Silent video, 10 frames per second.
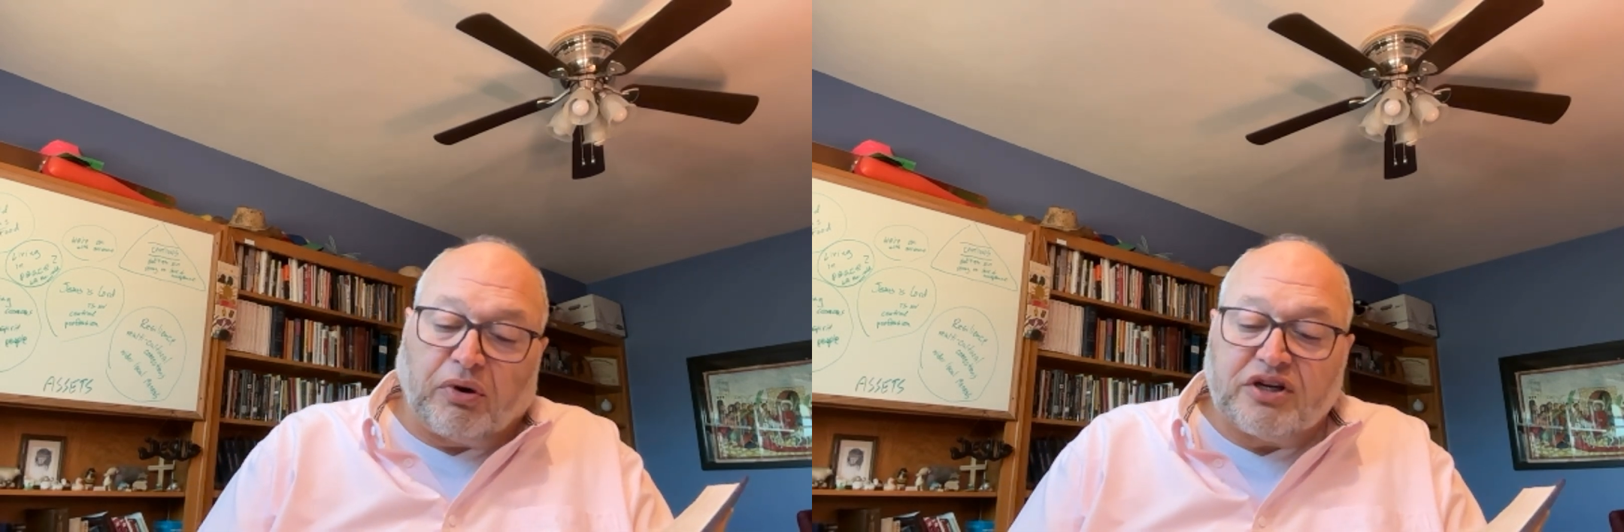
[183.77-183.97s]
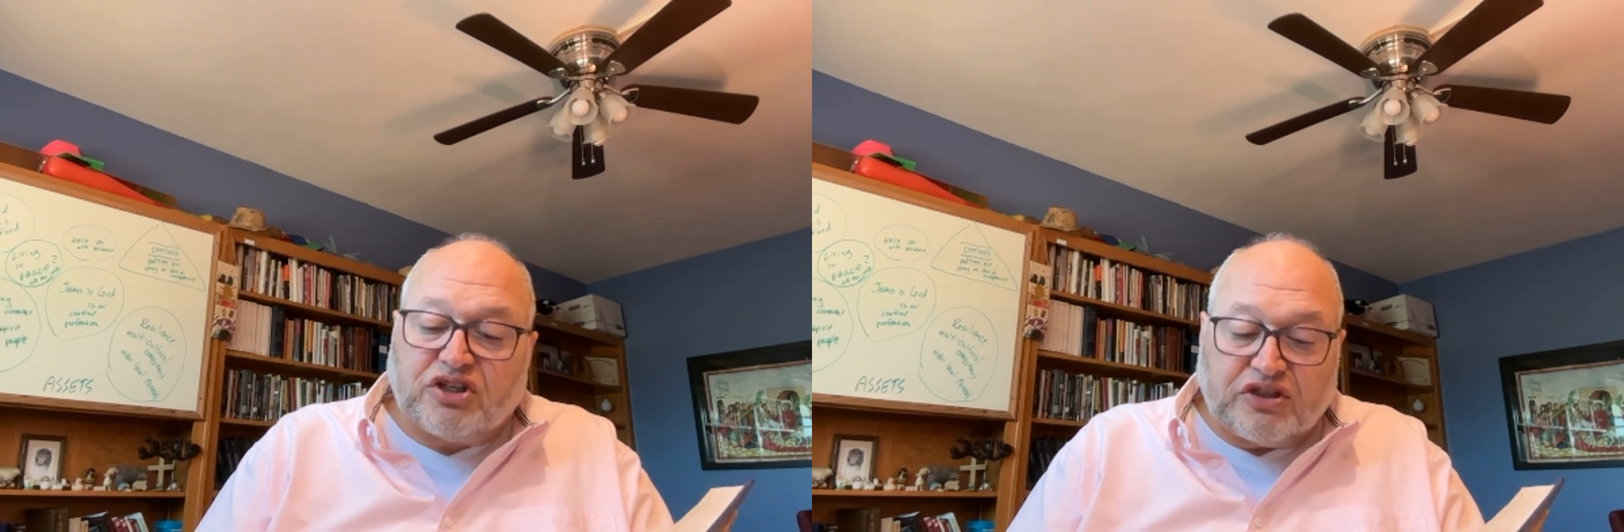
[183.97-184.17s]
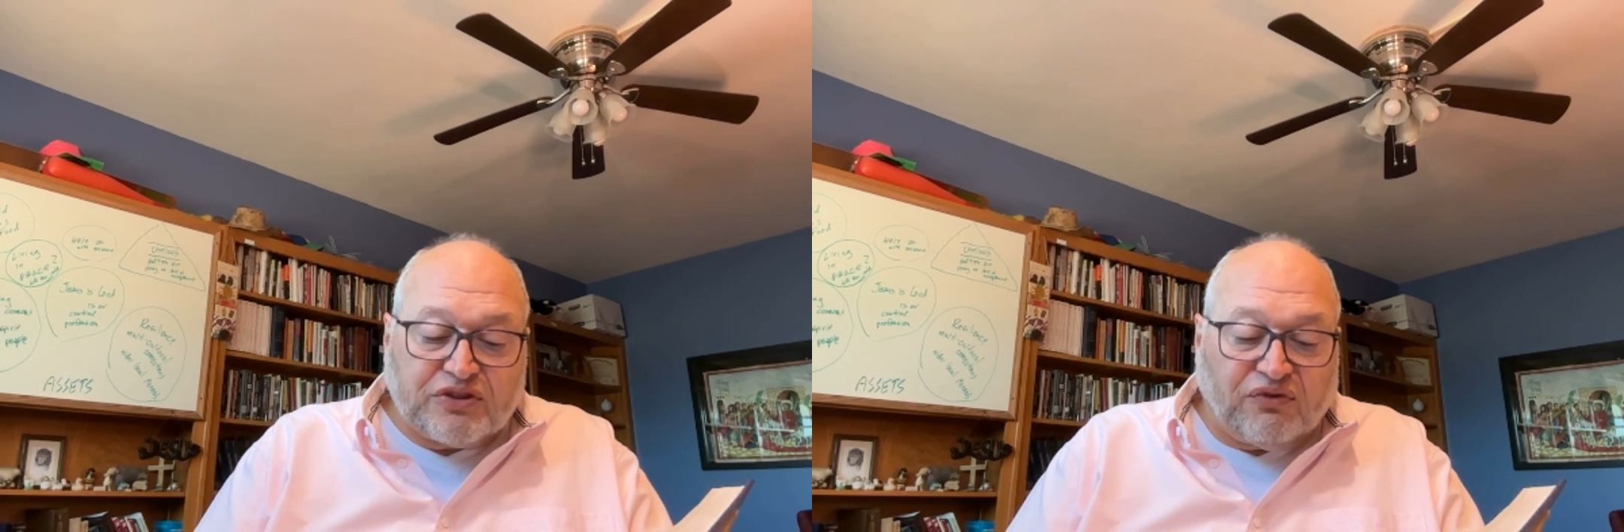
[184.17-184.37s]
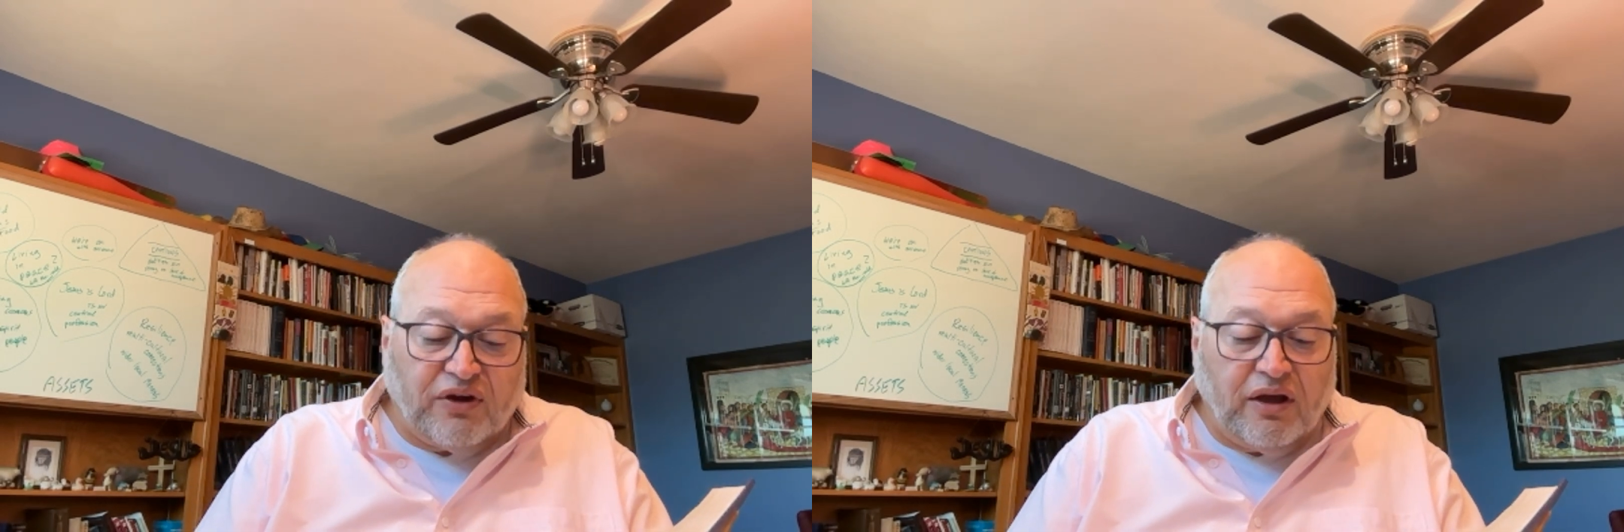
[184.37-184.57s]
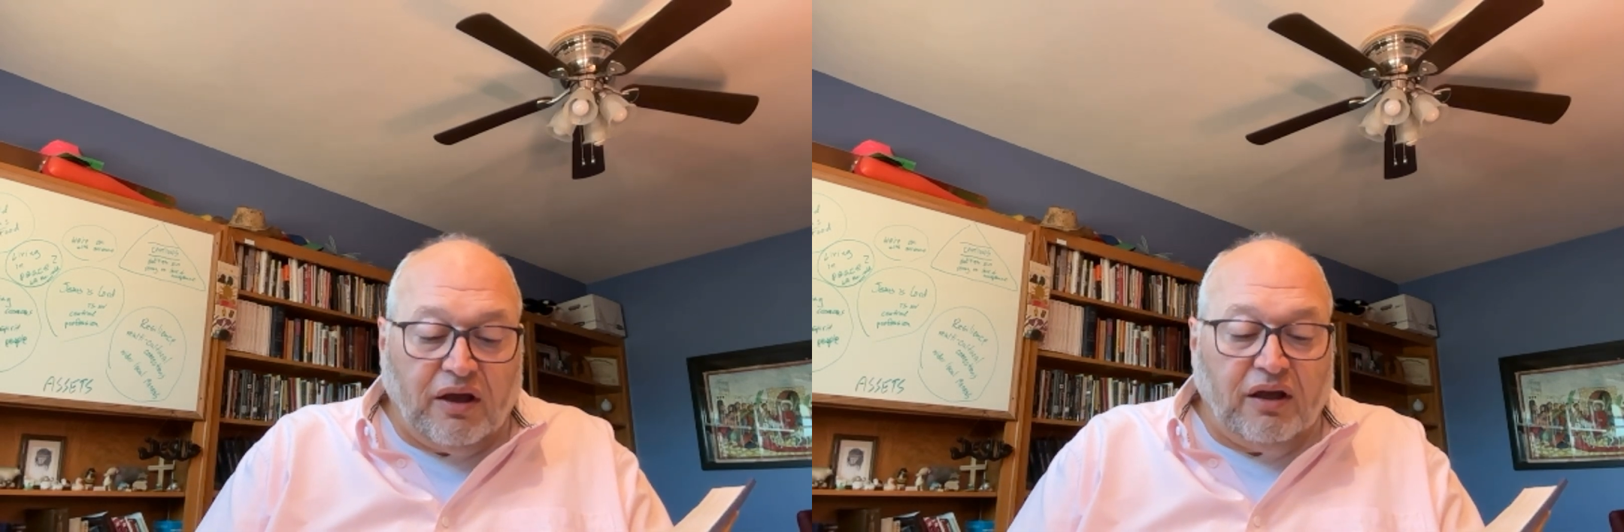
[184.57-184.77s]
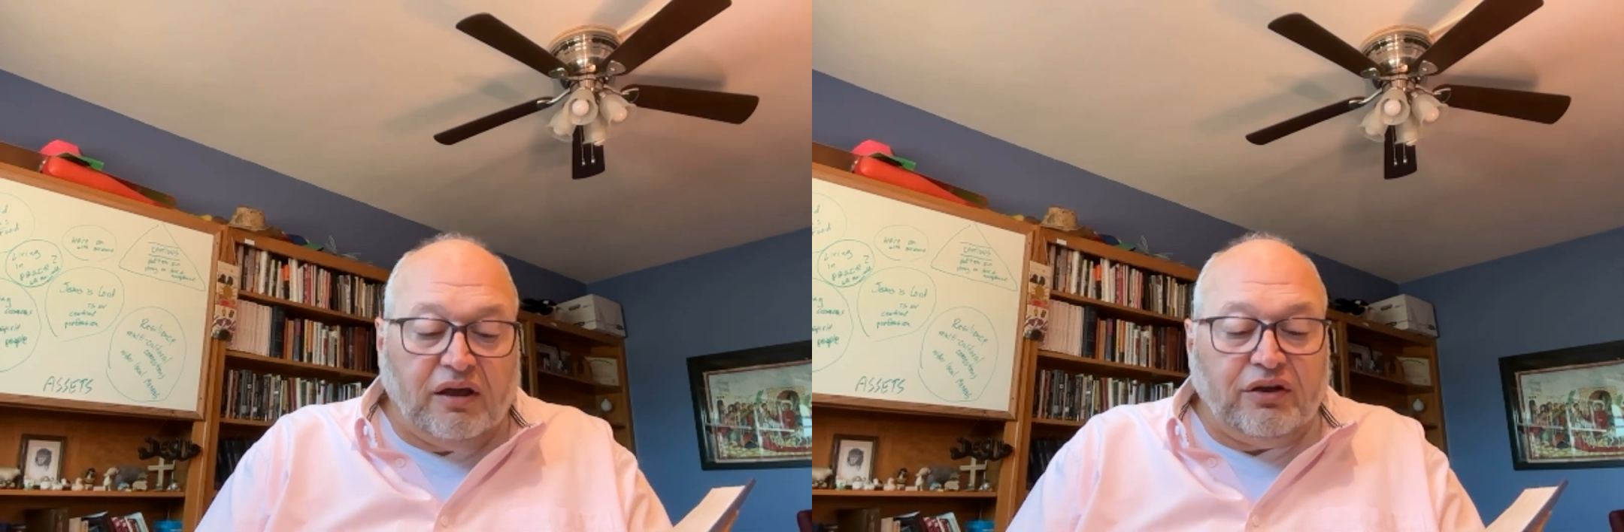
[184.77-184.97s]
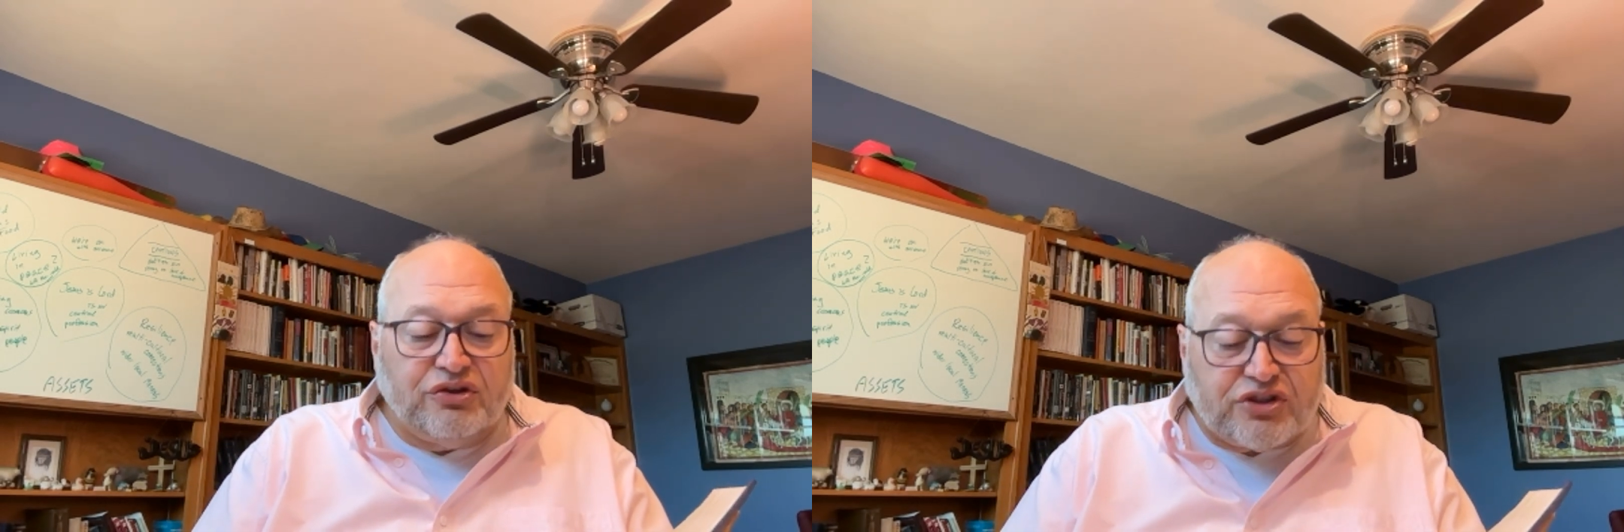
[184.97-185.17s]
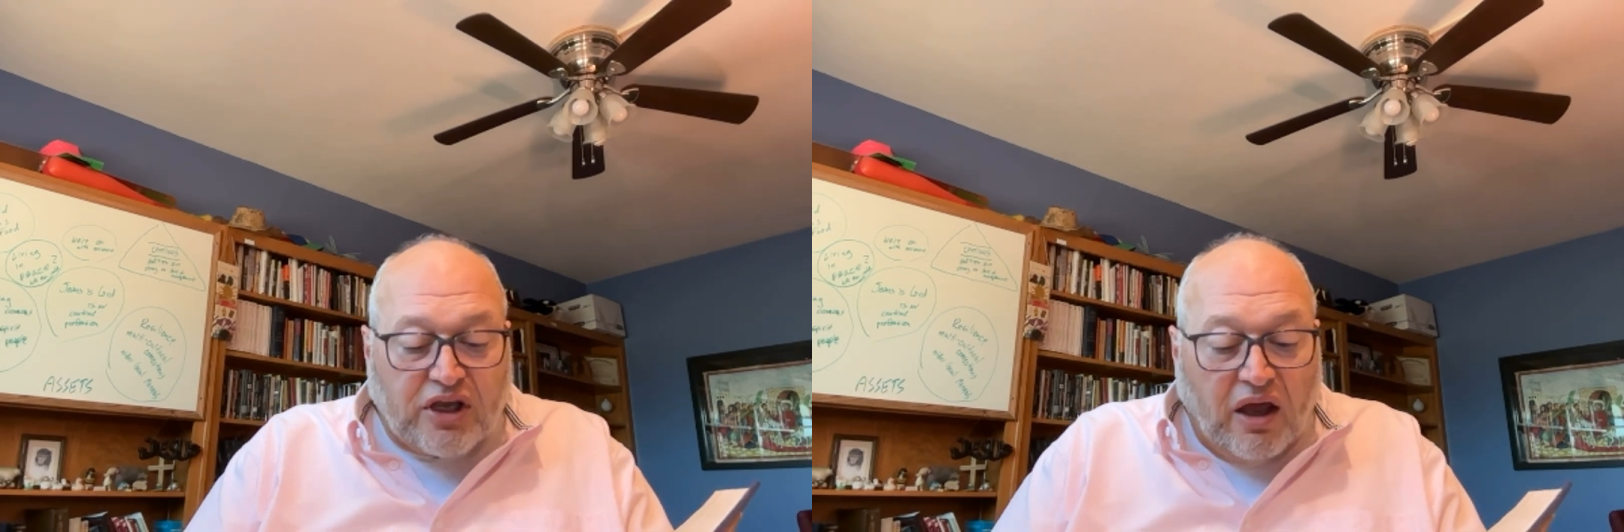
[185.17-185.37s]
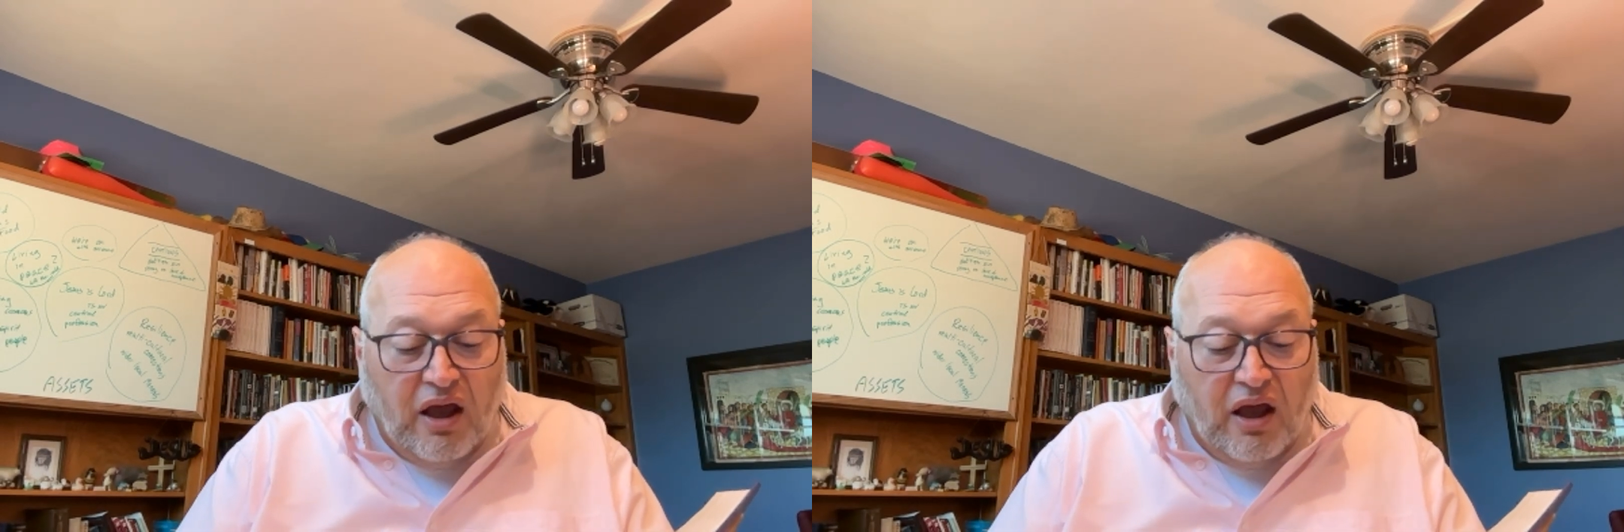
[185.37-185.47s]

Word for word: precious face